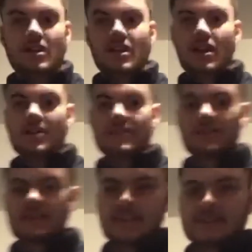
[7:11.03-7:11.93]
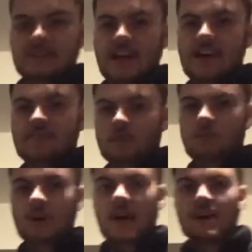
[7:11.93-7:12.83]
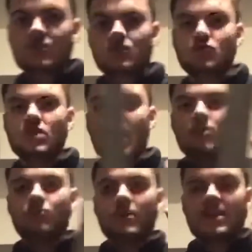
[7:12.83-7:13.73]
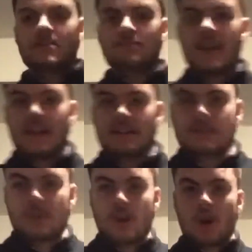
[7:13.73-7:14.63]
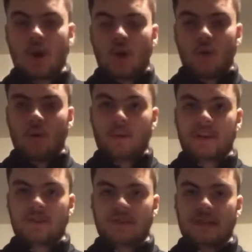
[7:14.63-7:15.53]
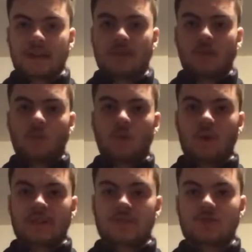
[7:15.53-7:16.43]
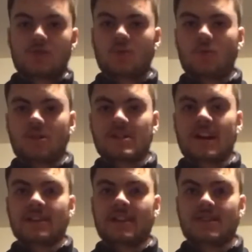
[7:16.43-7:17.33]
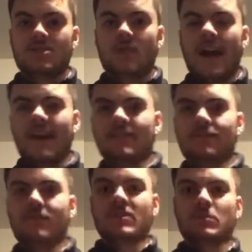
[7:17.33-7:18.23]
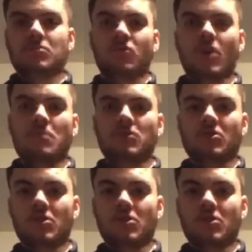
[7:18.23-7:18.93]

other kids everywhere, I do not recommend wielding wooden swords unless you have the proper